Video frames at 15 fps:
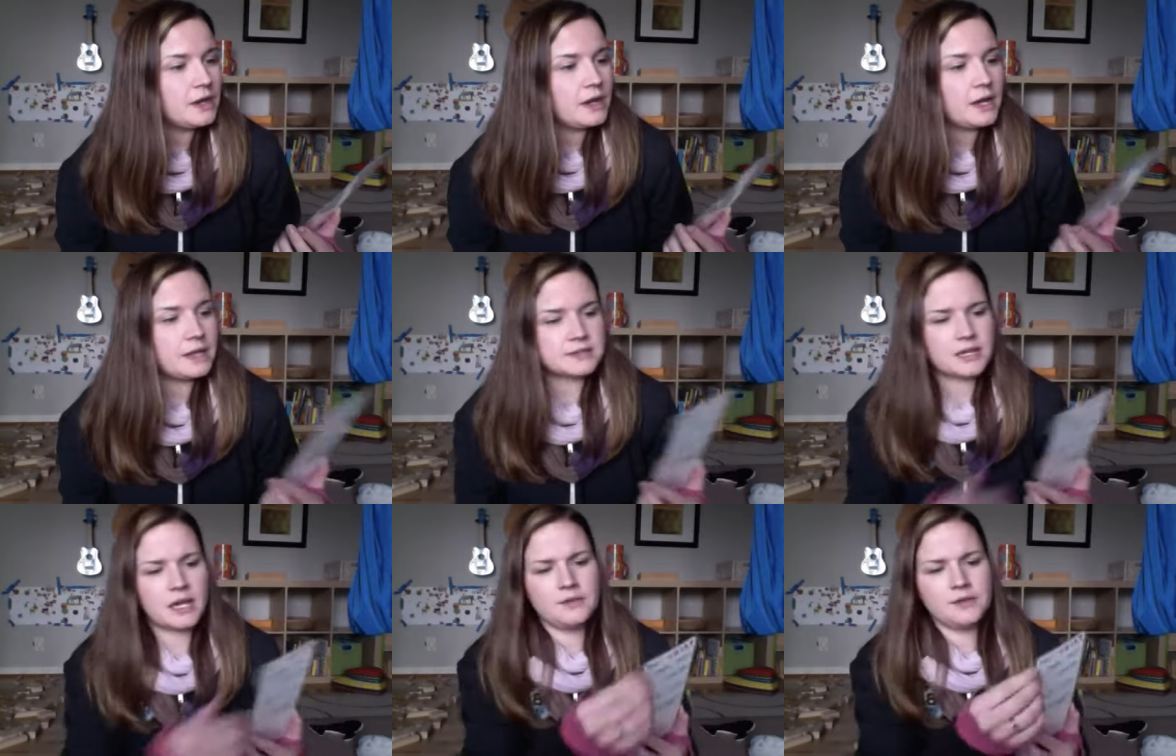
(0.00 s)
it's
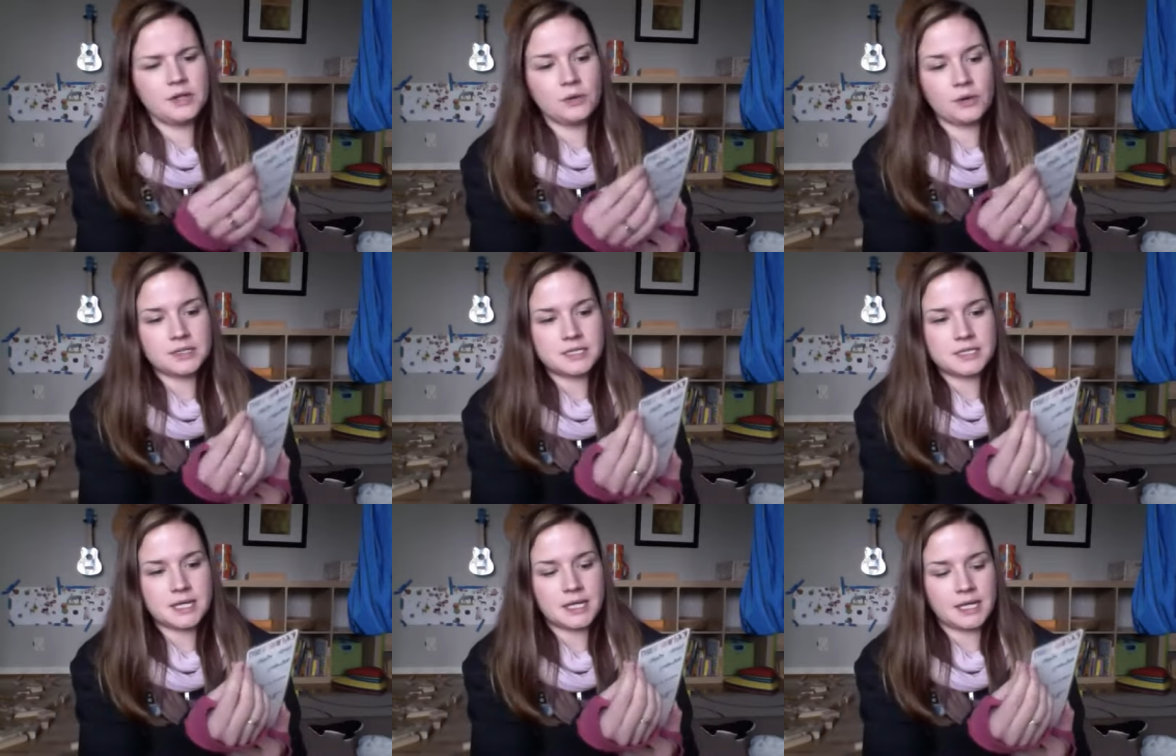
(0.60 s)
kind of annoying
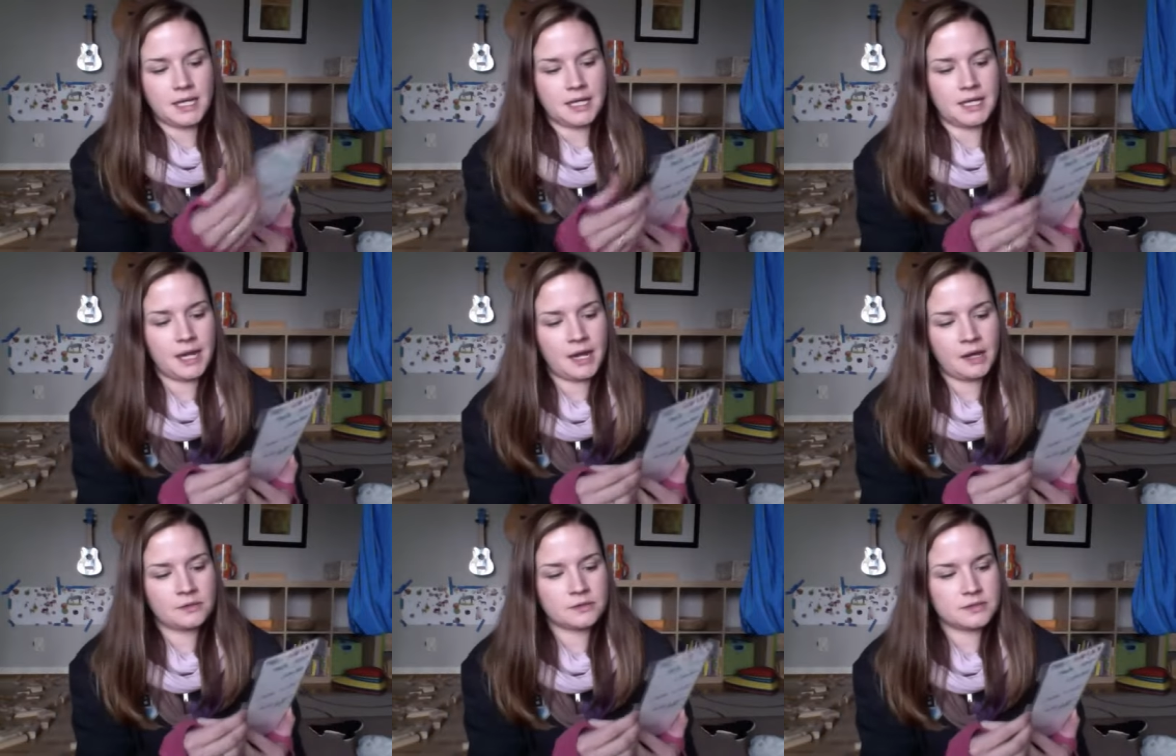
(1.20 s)
to take it in and
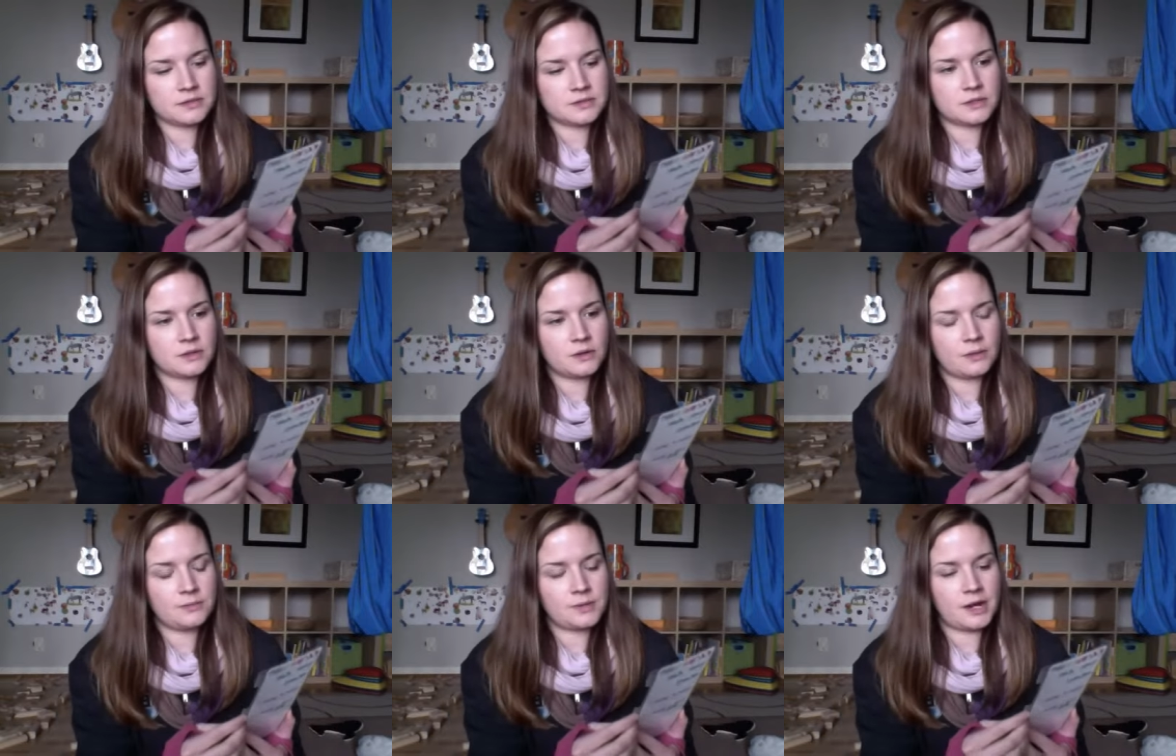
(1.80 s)
out, so
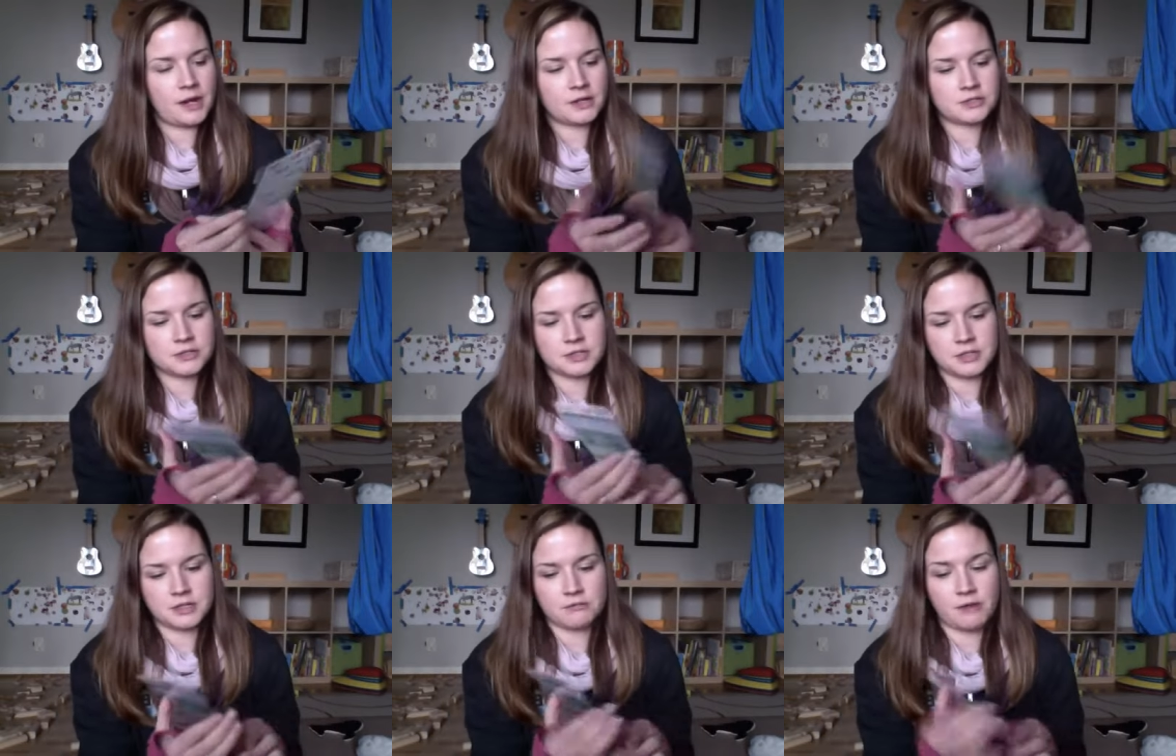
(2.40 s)
I'm not
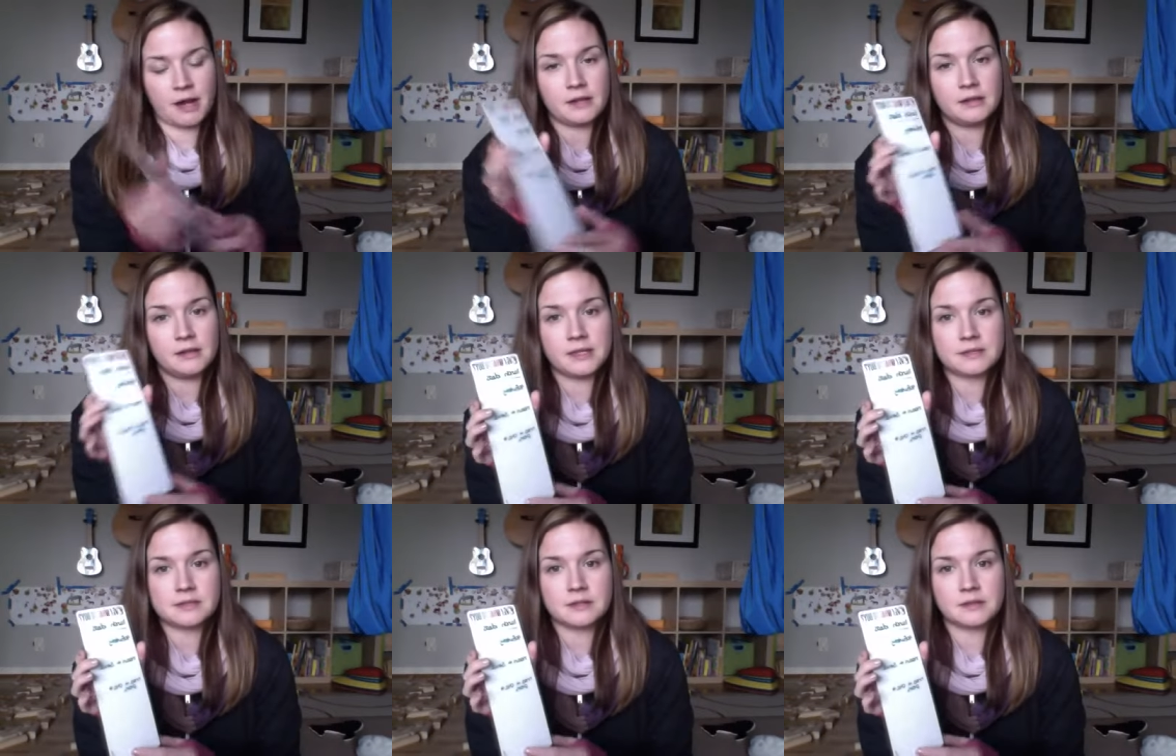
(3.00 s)
actually going to write a
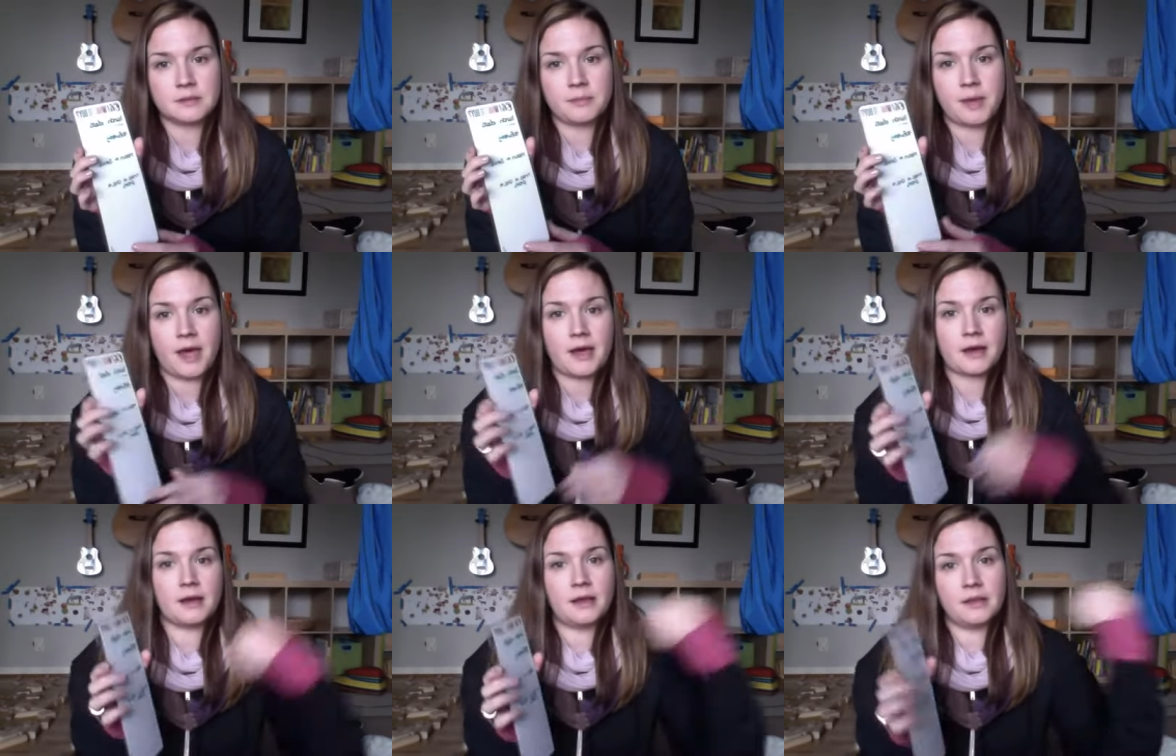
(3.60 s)
list on the
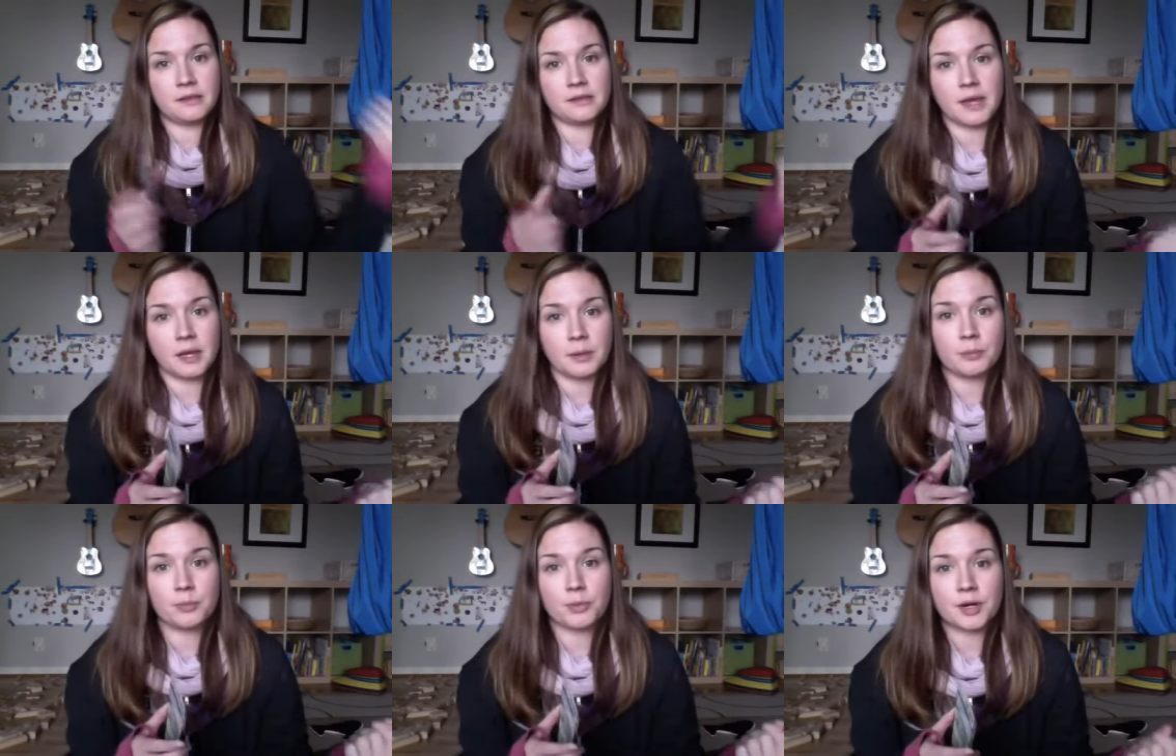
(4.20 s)
back and then
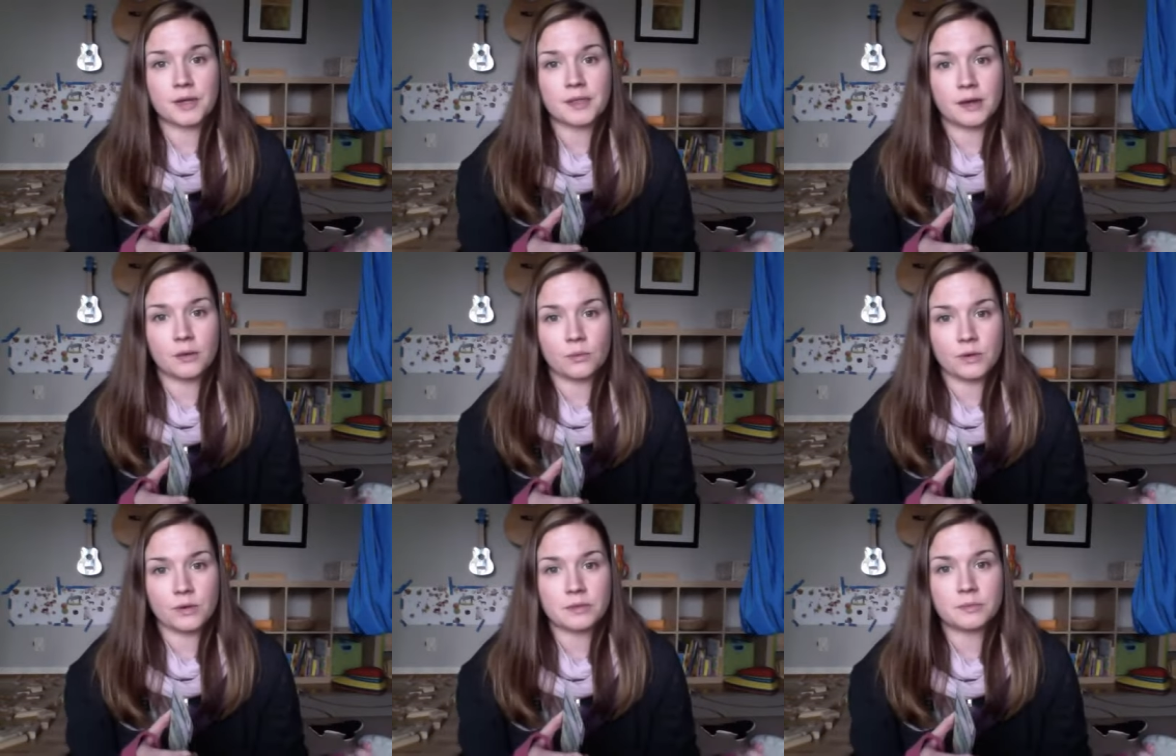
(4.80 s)
like bring
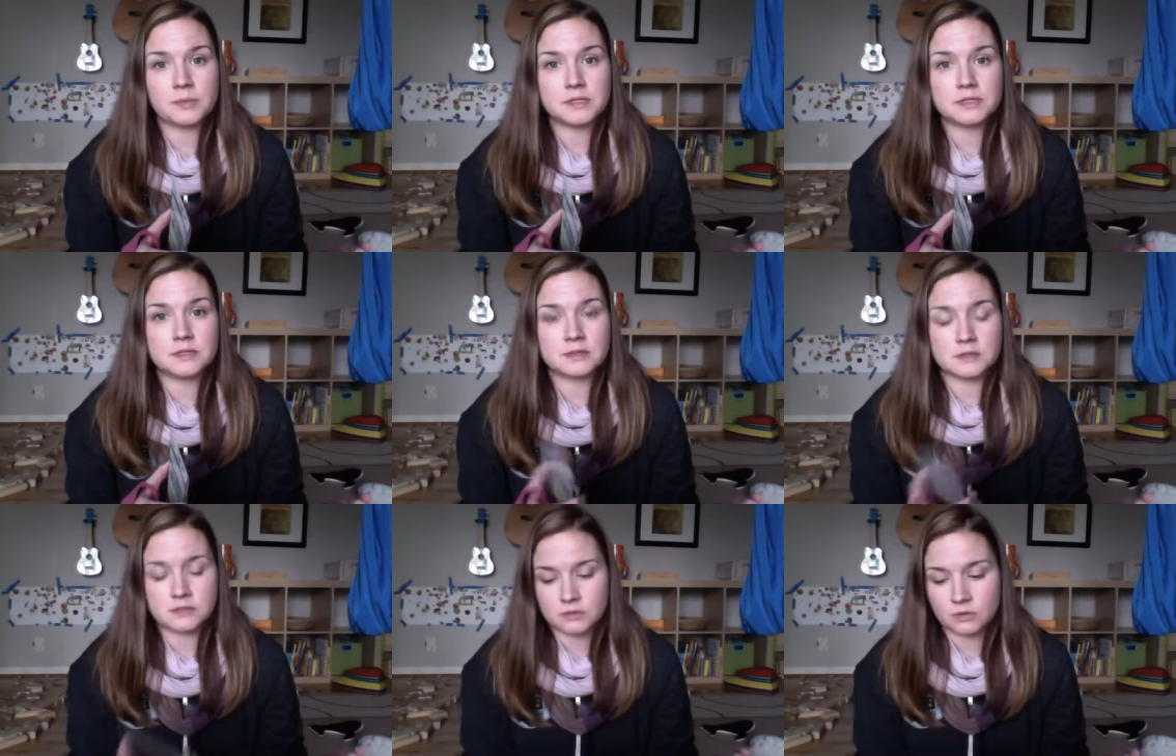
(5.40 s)
that with me to
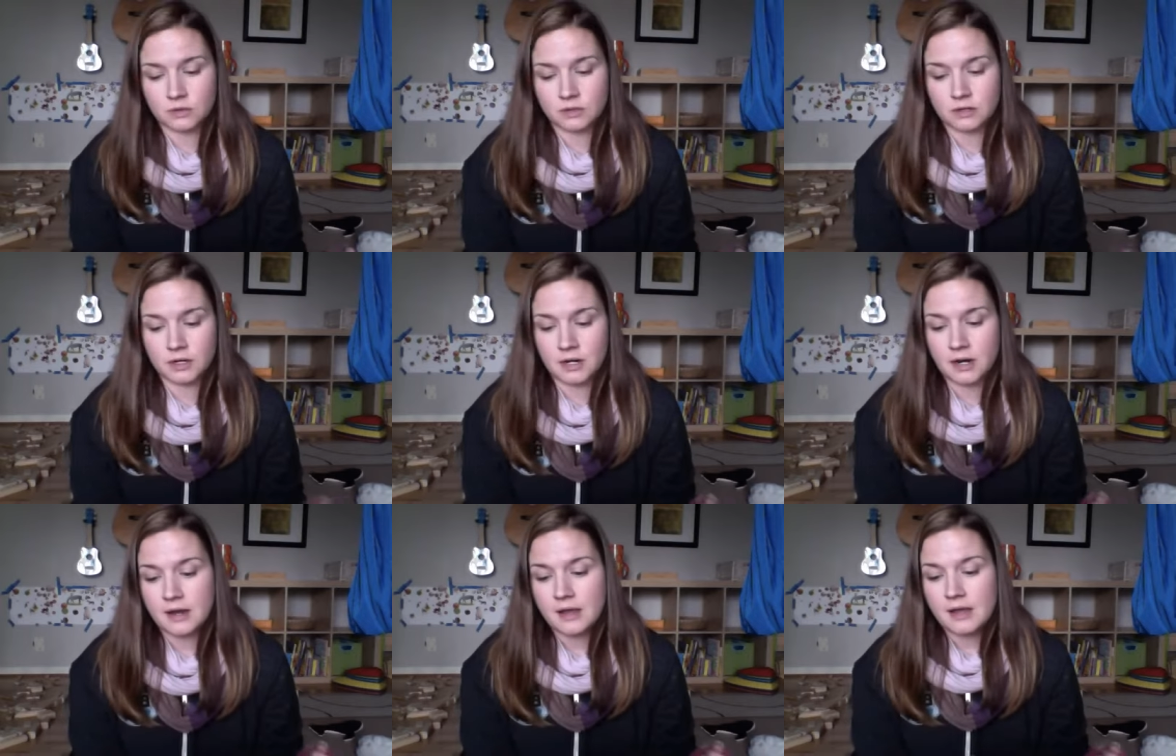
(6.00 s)
the store.